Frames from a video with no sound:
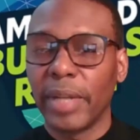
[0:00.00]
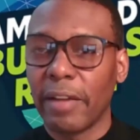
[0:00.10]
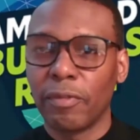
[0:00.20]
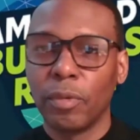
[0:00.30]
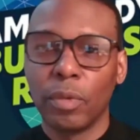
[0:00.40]

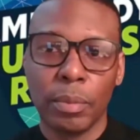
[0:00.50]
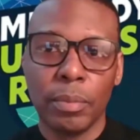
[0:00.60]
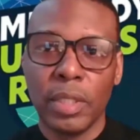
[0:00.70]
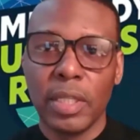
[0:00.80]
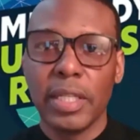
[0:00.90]

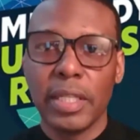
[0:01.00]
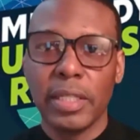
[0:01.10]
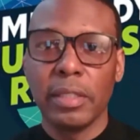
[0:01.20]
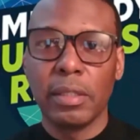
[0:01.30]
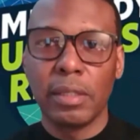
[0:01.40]
platform
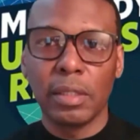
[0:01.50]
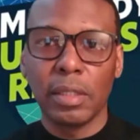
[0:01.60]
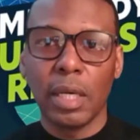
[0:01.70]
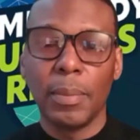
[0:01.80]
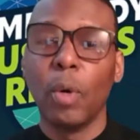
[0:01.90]
is
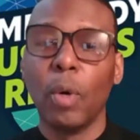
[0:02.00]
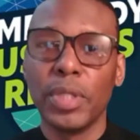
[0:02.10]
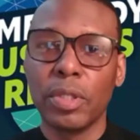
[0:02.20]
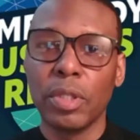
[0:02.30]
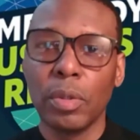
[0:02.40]

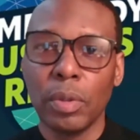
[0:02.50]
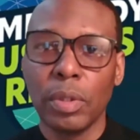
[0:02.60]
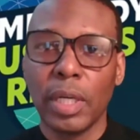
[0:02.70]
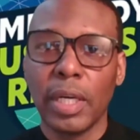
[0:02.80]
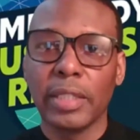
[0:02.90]
open to
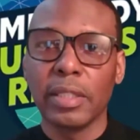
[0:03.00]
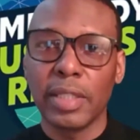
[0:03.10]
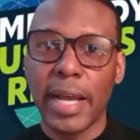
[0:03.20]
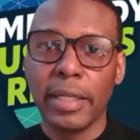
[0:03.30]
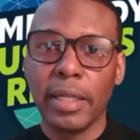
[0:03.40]
you to
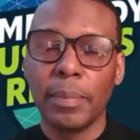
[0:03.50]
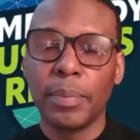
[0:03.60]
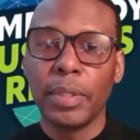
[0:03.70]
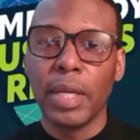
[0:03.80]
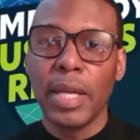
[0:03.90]
sign
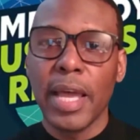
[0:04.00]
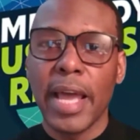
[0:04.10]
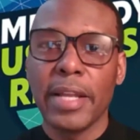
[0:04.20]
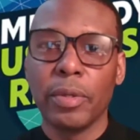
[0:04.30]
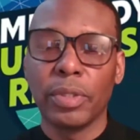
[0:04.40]
up,
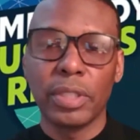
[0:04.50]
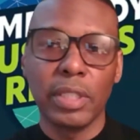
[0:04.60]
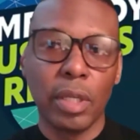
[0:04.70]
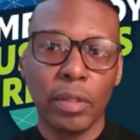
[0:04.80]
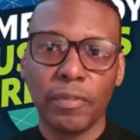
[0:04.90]
and you'll
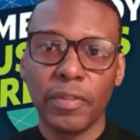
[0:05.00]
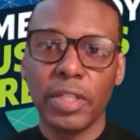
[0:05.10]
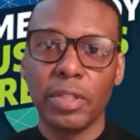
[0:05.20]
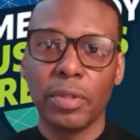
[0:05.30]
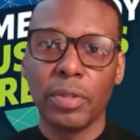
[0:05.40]
see all the
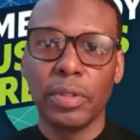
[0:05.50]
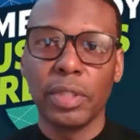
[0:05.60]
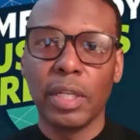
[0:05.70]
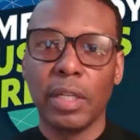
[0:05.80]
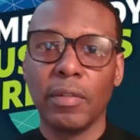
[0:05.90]
features
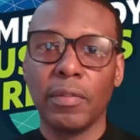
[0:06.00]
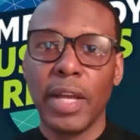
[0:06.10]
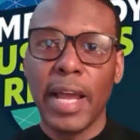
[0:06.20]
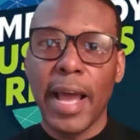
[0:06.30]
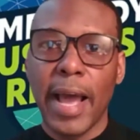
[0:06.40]
of
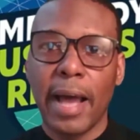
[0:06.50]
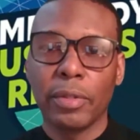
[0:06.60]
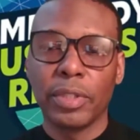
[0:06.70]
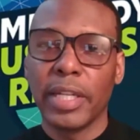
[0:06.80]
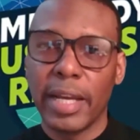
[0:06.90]
how
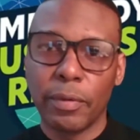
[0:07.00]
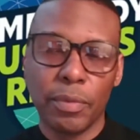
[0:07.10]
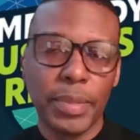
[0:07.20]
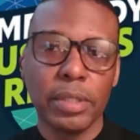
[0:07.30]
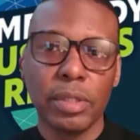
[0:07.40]
to connect
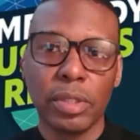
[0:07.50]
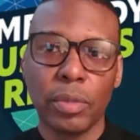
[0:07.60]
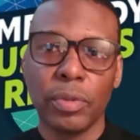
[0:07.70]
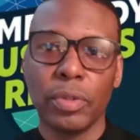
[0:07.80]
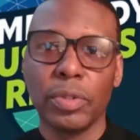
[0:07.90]
with business
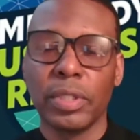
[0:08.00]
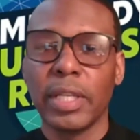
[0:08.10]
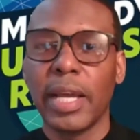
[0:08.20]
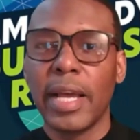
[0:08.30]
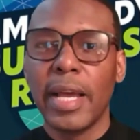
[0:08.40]
owners,